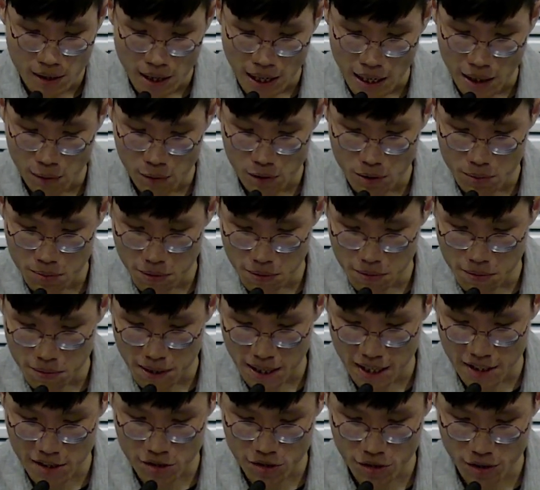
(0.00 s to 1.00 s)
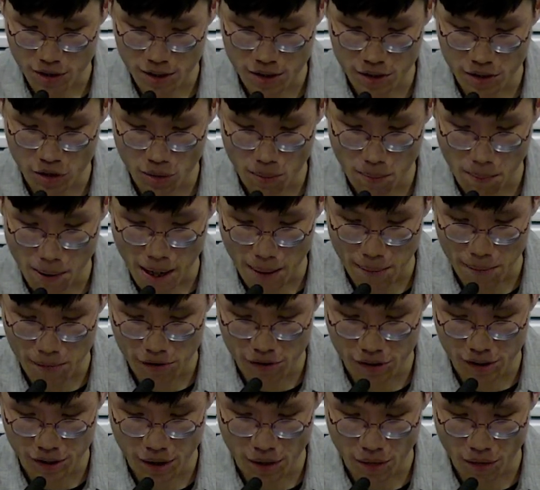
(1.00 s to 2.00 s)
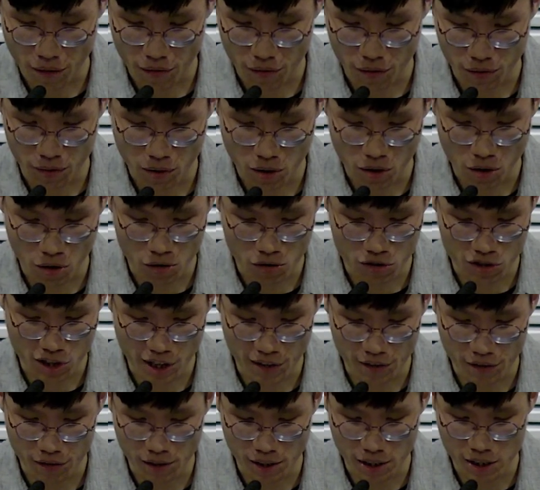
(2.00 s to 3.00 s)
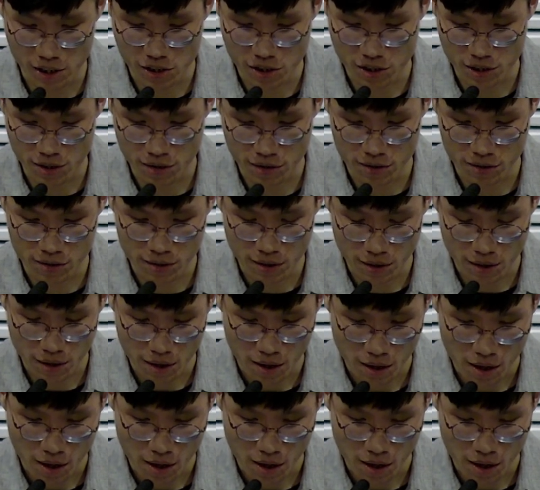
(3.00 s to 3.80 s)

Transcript: I will perpetuate your memory through all generations.